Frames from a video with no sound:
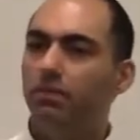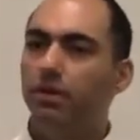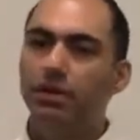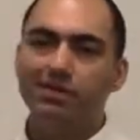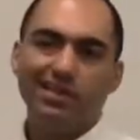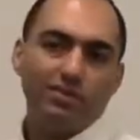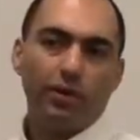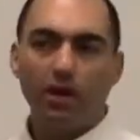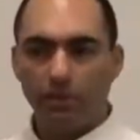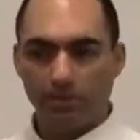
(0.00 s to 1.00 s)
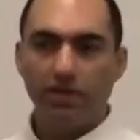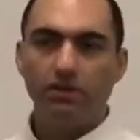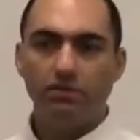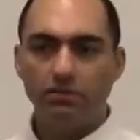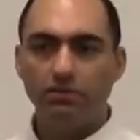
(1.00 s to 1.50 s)
But you can say it's okay with
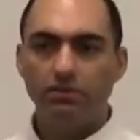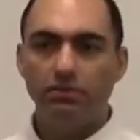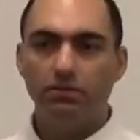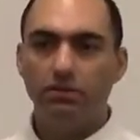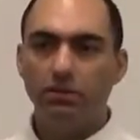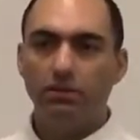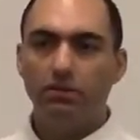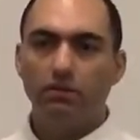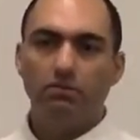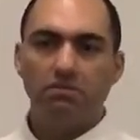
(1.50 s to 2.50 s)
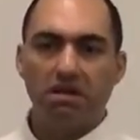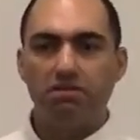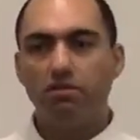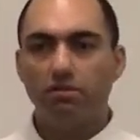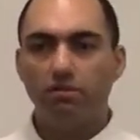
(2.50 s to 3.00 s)
me.
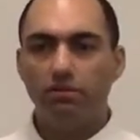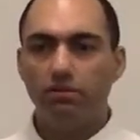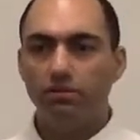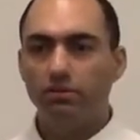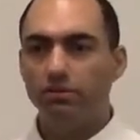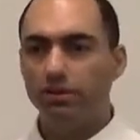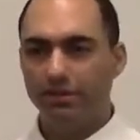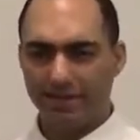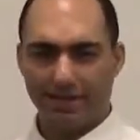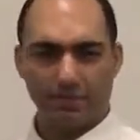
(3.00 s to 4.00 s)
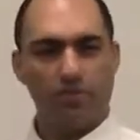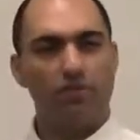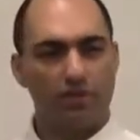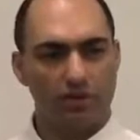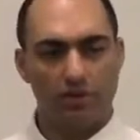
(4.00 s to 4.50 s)
Rather, it's not like
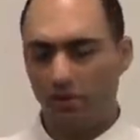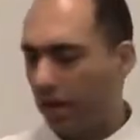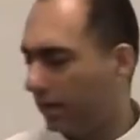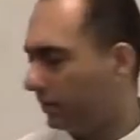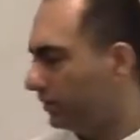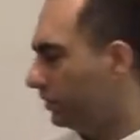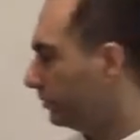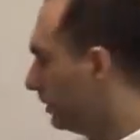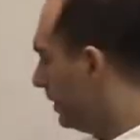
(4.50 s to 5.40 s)
perfectly, I don't.